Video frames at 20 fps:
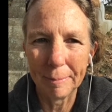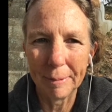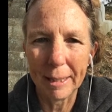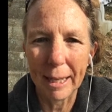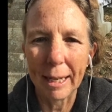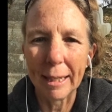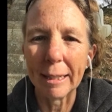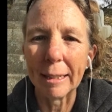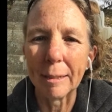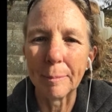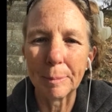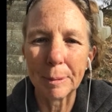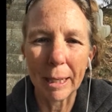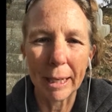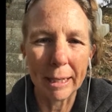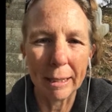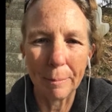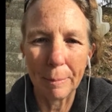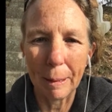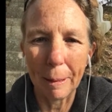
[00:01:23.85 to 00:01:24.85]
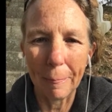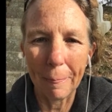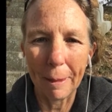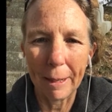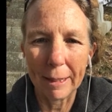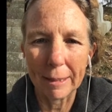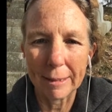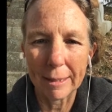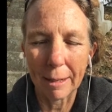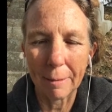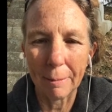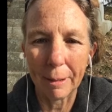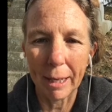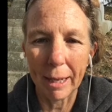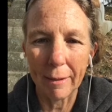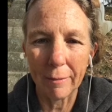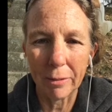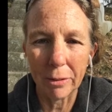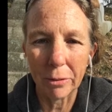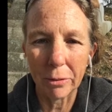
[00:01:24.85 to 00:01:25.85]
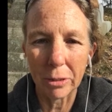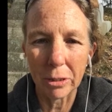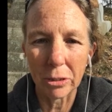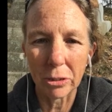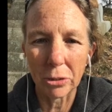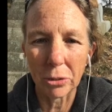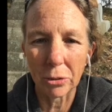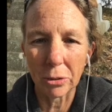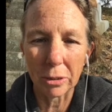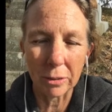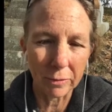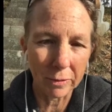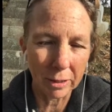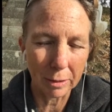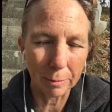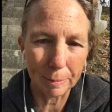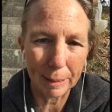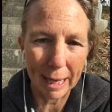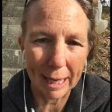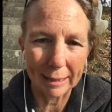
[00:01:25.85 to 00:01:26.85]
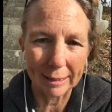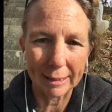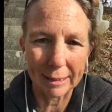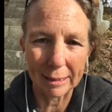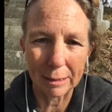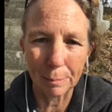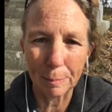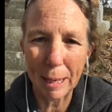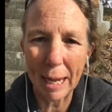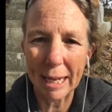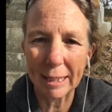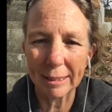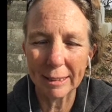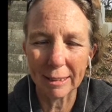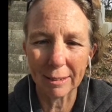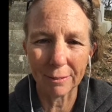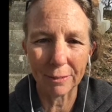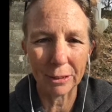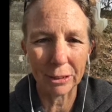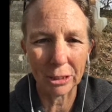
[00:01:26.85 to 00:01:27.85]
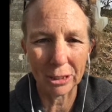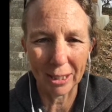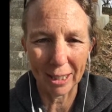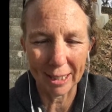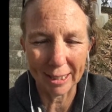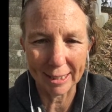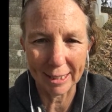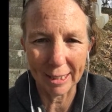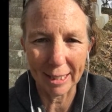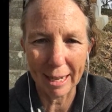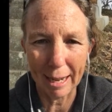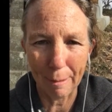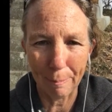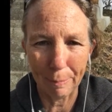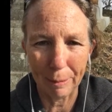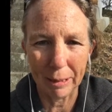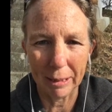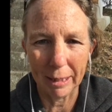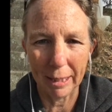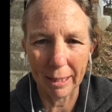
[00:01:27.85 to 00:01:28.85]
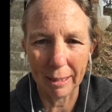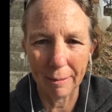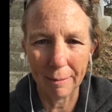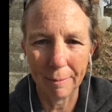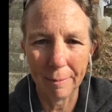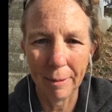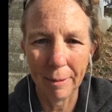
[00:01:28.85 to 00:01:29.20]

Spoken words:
getting uptight about things that we have no control over. The past is past, the future hasn't happened yet.